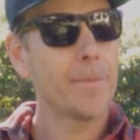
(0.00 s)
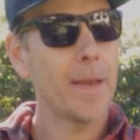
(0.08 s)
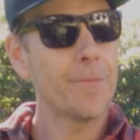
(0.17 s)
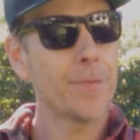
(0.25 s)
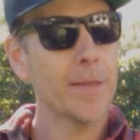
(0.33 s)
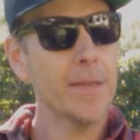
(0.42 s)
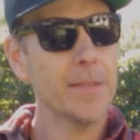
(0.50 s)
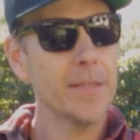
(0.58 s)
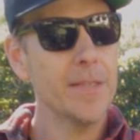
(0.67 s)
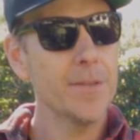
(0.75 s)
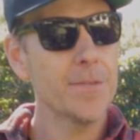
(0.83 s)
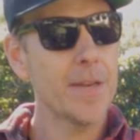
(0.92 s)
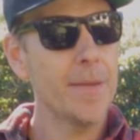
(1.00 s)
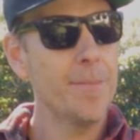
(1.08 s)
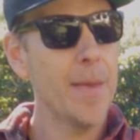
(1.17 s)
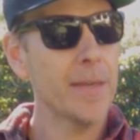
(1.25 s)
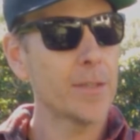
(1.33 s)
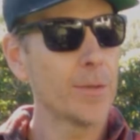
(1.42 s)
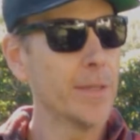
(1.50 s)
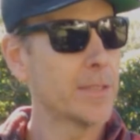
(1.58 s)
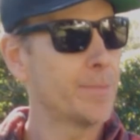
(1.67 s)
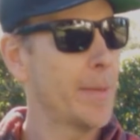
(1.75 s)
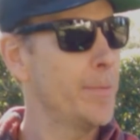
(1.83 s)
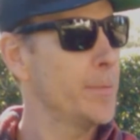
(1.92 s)
I forget the year that I met
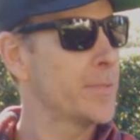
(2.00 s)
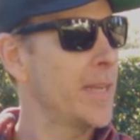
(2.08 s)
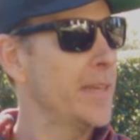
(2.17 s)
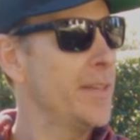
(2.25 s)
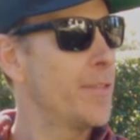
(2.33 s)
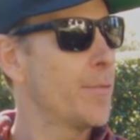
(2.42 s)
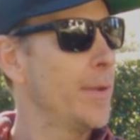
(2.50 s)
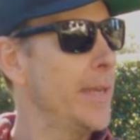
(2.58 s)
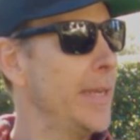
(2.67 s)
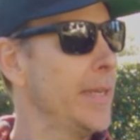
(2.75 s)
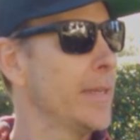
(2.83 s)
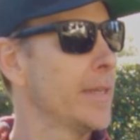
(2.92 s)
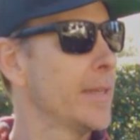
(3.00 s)
Chris. Maybe it was ninety-three?